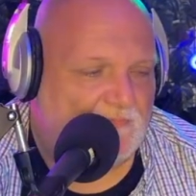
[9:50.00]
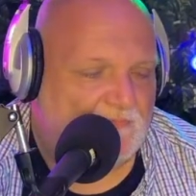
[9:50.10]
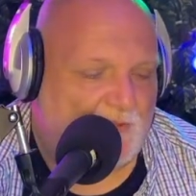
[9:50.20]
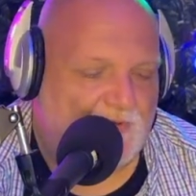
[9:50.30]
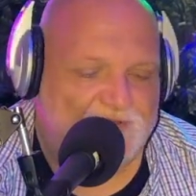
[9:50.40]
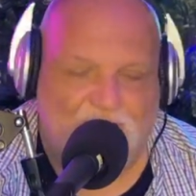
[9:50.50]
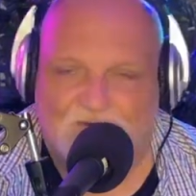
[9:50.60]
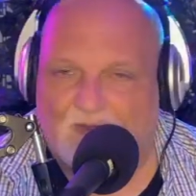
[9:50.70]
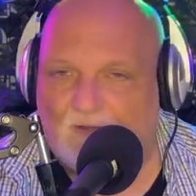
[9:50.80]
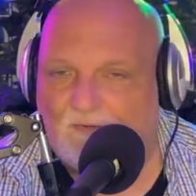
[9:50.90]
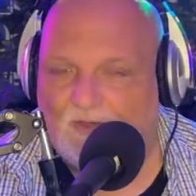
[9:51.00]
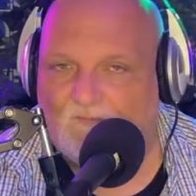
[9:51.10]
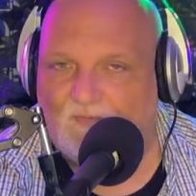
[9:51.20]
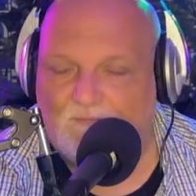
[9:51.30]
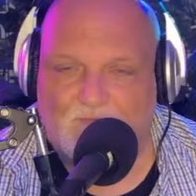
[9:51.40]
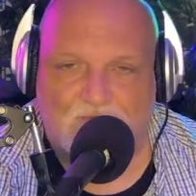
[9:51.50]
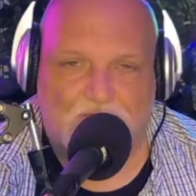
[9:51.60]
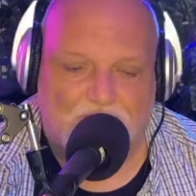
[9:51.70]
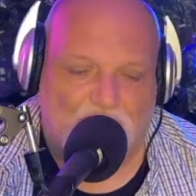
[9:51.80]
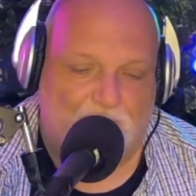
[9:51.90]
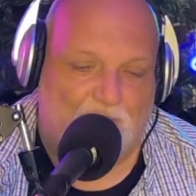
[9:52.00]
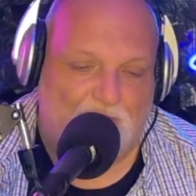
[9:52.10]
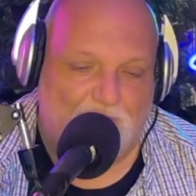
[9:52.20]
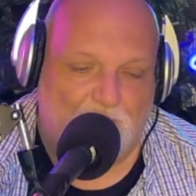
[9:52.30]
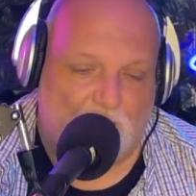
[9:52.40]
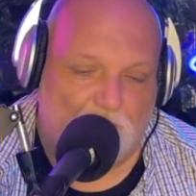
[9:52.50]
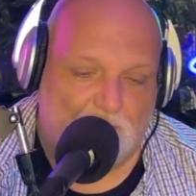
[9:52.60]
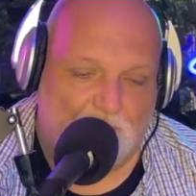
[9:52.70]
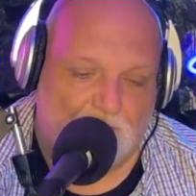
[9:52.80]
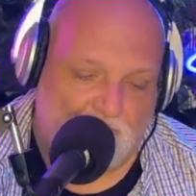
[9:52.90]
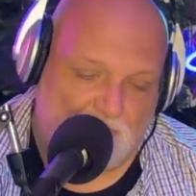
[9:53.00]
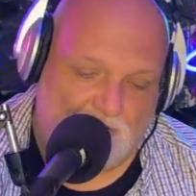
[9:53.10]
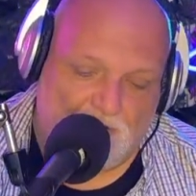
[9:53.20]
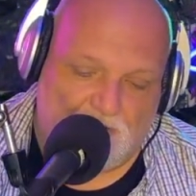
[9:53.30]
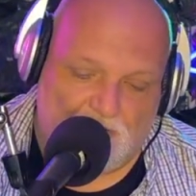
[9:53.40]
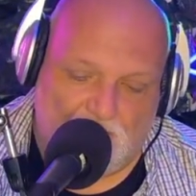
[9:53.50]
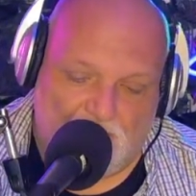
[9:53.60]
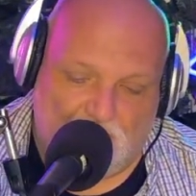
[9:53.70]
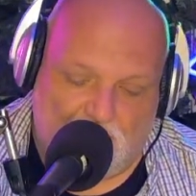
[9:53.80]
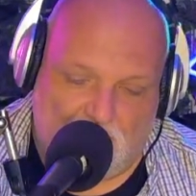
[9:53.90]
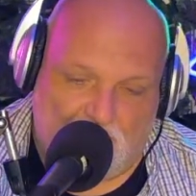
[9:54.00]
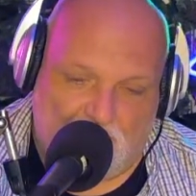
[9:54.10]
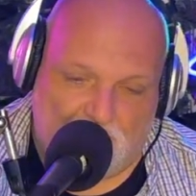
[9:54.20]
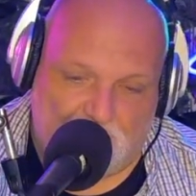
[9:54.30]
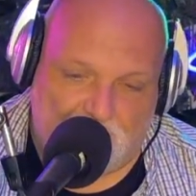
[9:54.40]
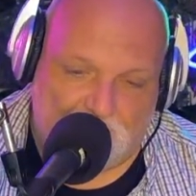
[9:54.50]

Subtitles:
want to say there's 100 of them. There might be more. But